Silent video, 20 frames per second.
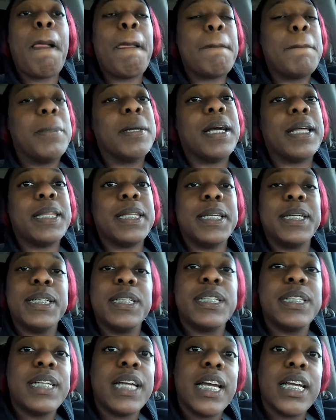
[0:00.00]
But at the end of
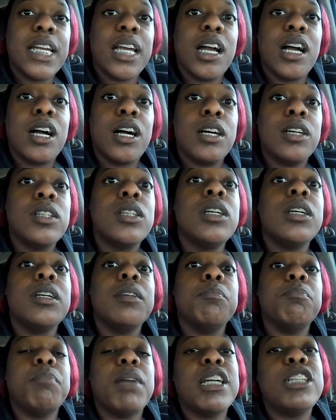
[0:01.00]
the day, y'all,
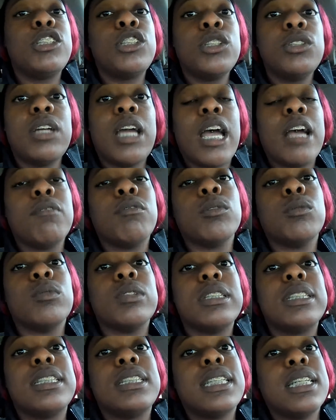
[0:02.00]
make sure you have a
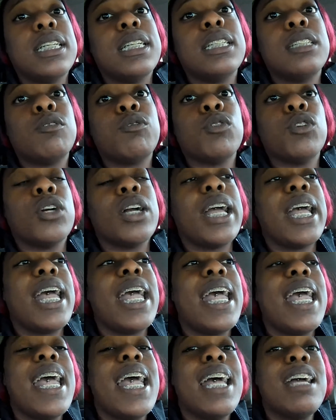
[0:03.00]
receipt for
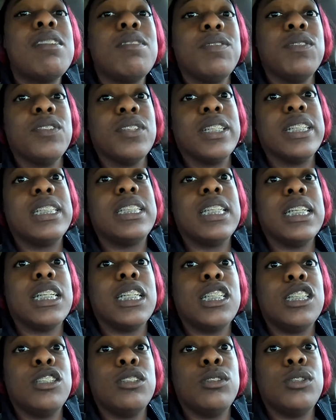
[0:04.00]
everything
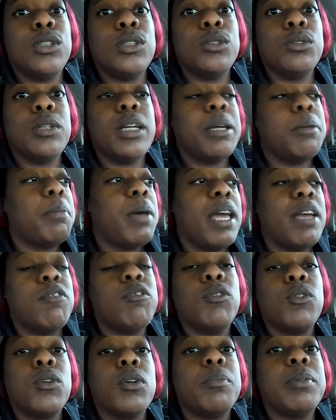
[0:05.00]
you do and pay
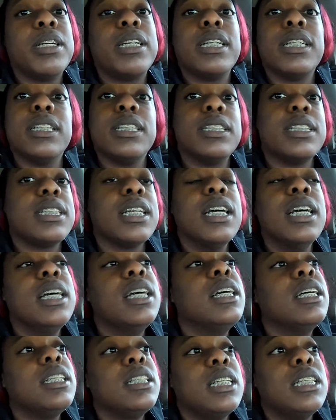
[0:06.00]
for, because
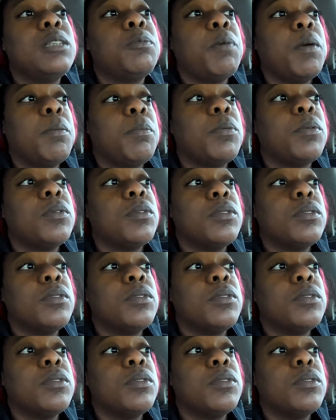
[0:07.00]
these people